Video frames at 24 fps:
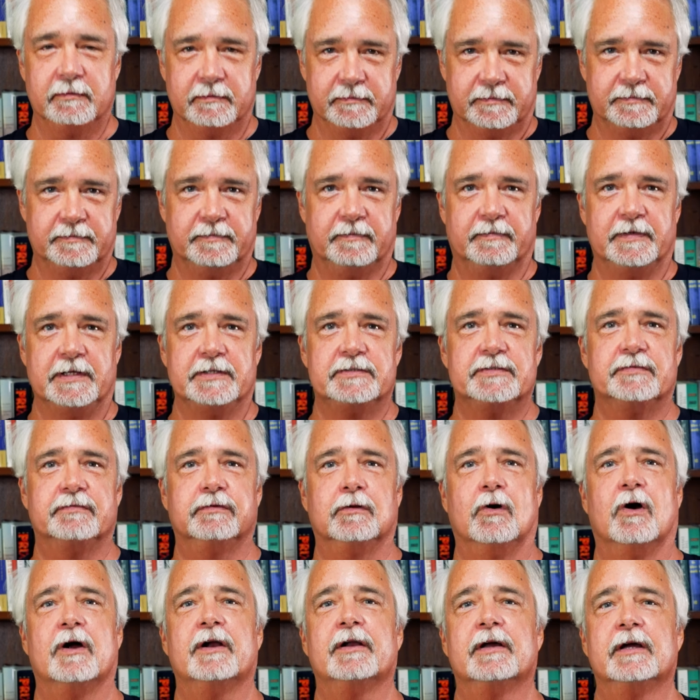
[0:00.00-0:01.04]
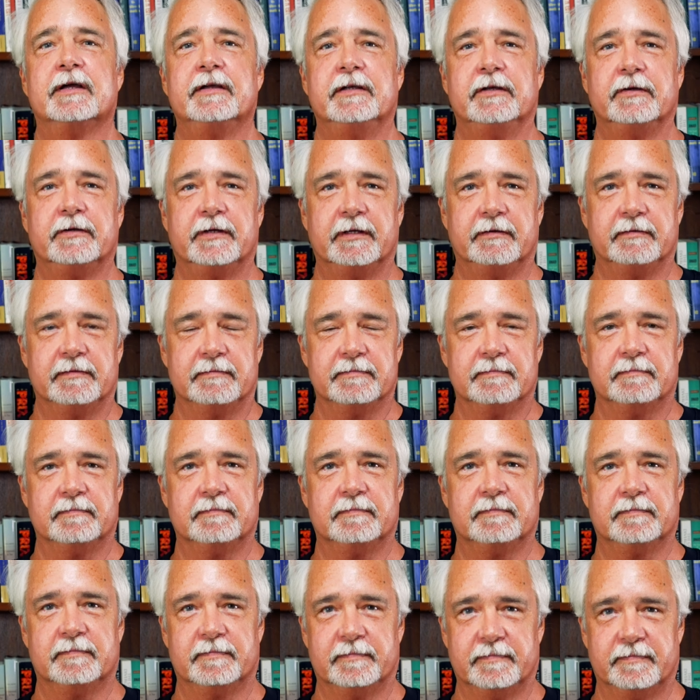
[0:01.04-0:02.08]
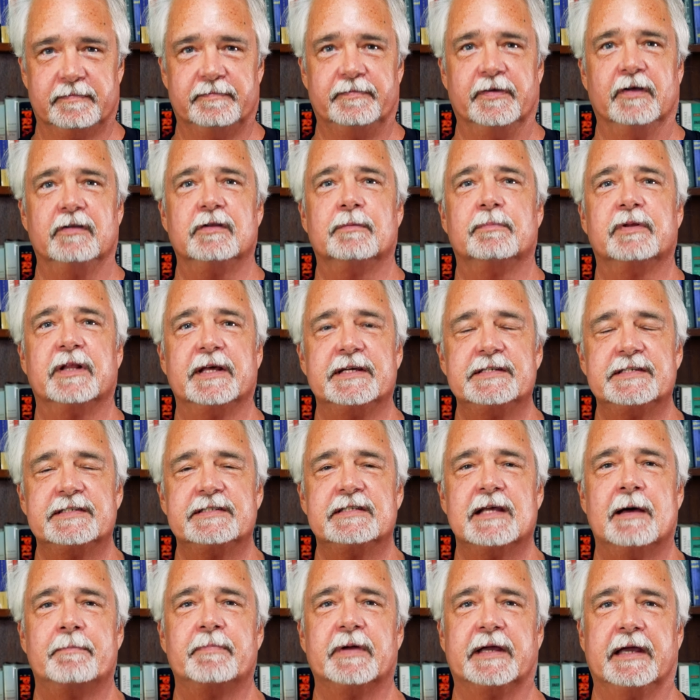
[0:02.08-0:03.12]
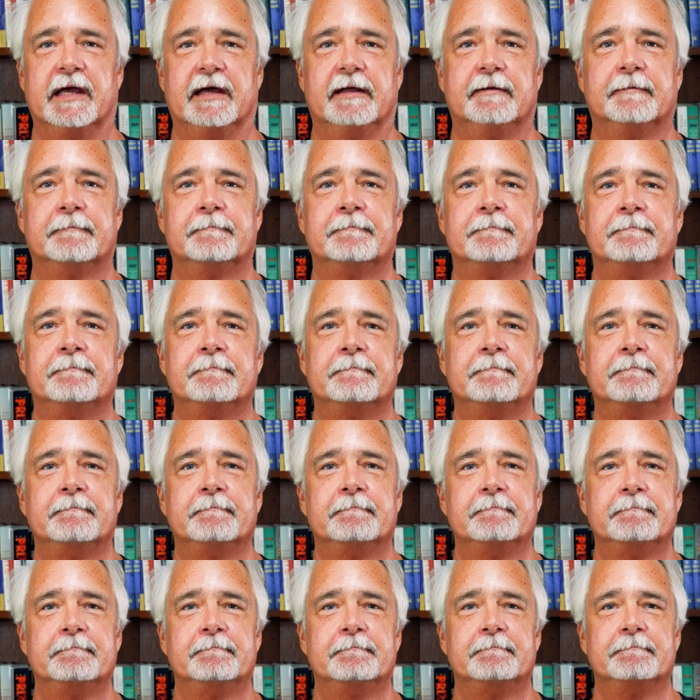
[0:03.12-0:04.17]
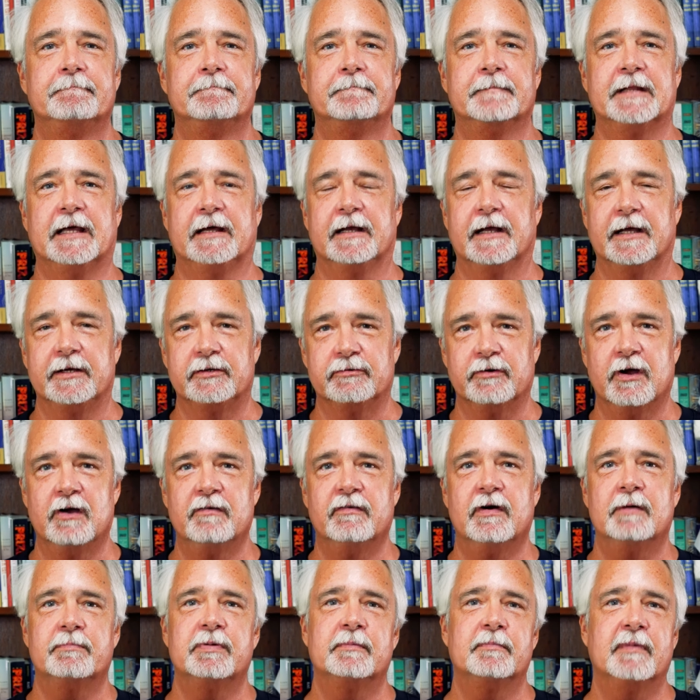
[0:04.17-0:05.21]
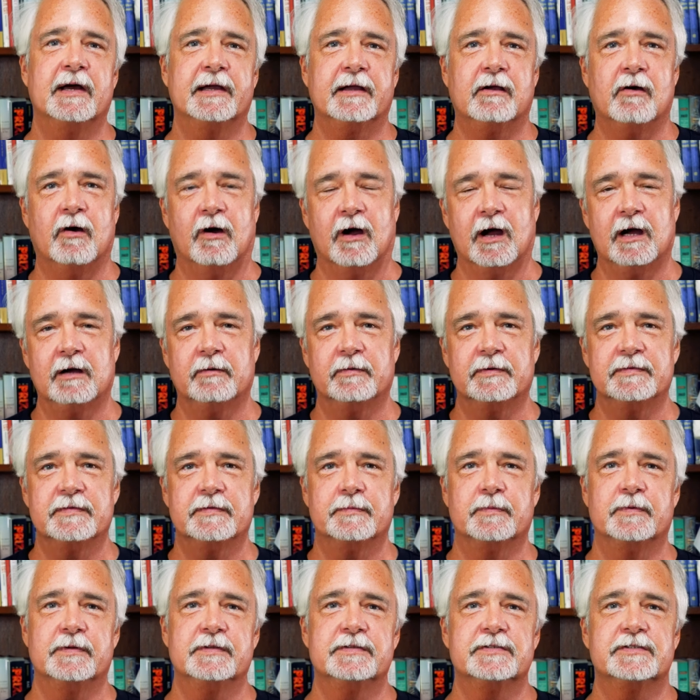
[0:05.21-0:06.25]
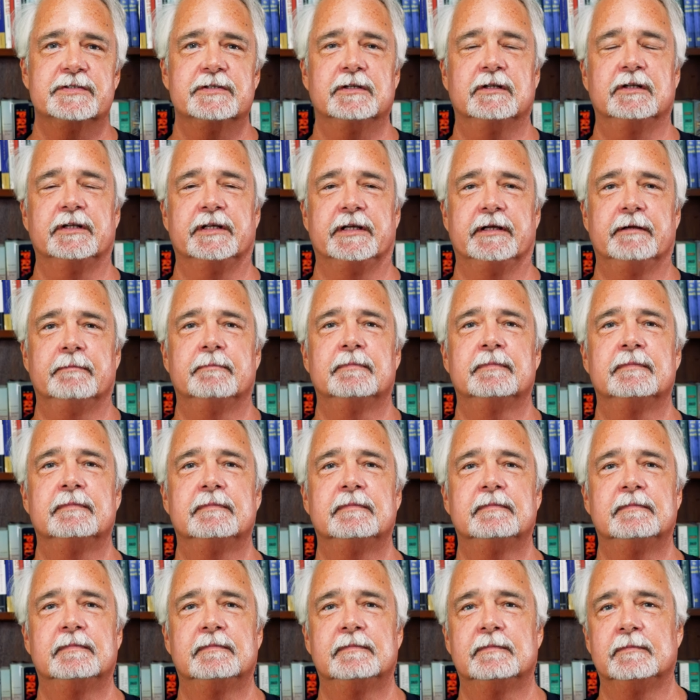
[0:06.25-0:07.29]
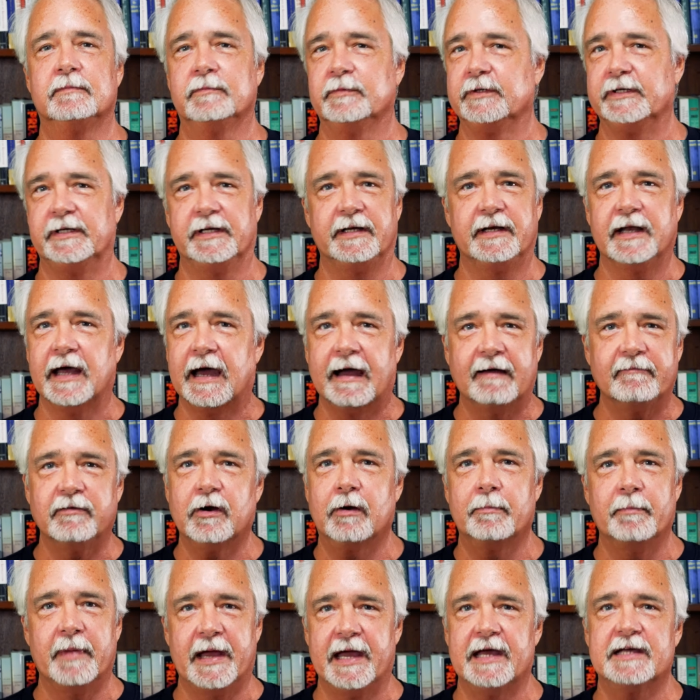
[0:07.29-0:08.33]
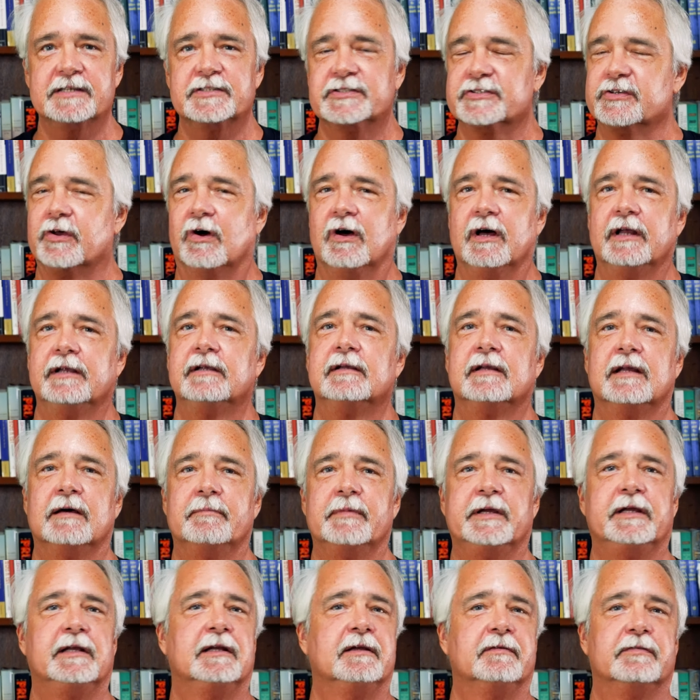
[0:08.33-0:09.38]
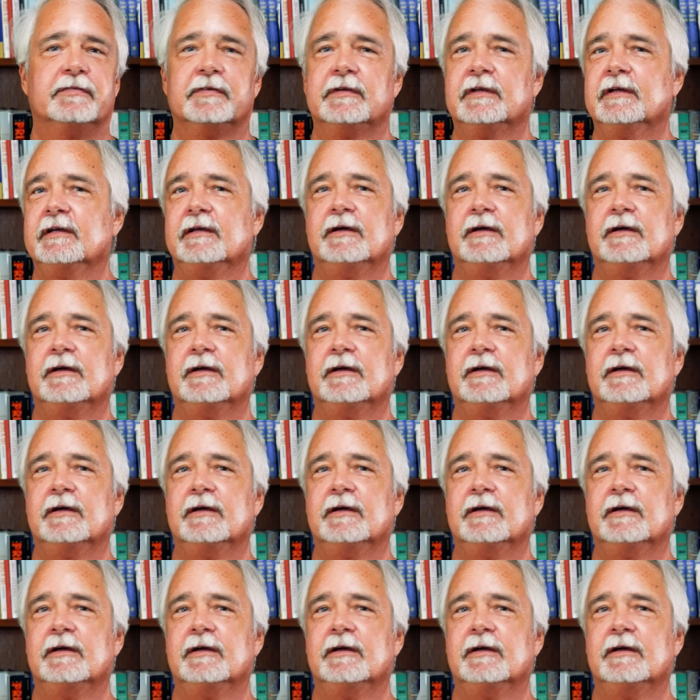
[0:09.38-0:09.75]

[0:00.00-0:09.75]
know, it's Florida, you can fill the places up again. And I drove up in my car with Salim. We didn't have our masks on. I mean, if